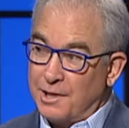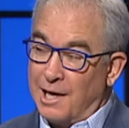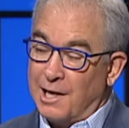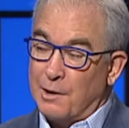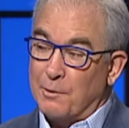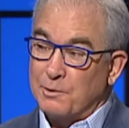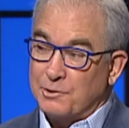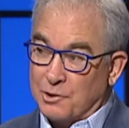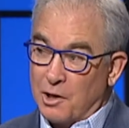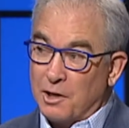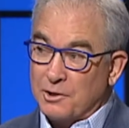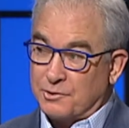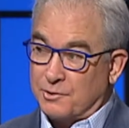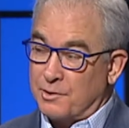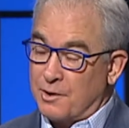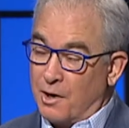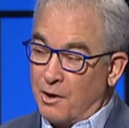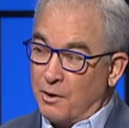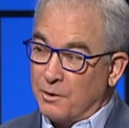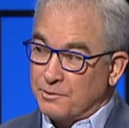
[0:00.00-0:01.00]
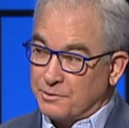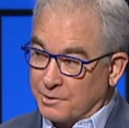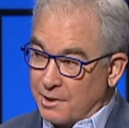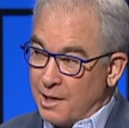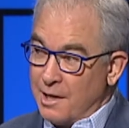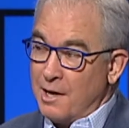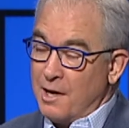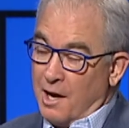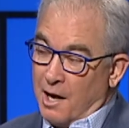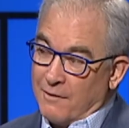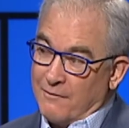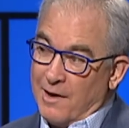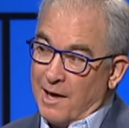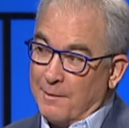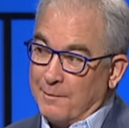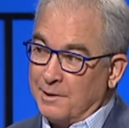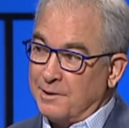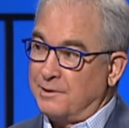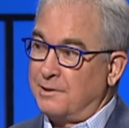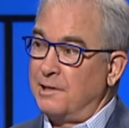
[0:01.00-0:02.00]
and he was also the host of
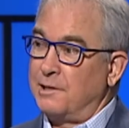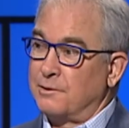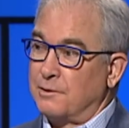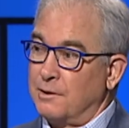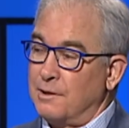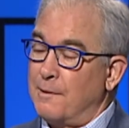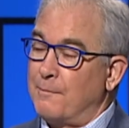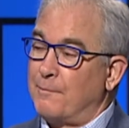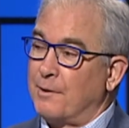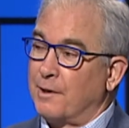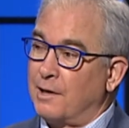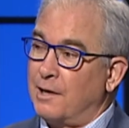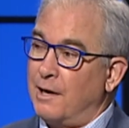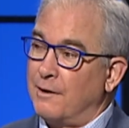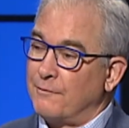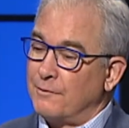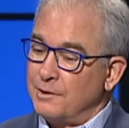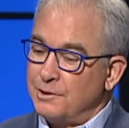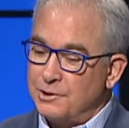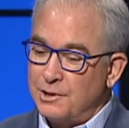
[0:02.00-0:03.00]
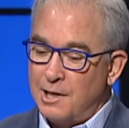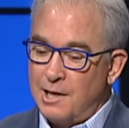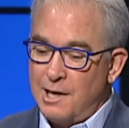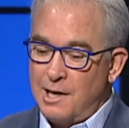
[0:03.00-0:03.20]
ABC's Olympic coverage.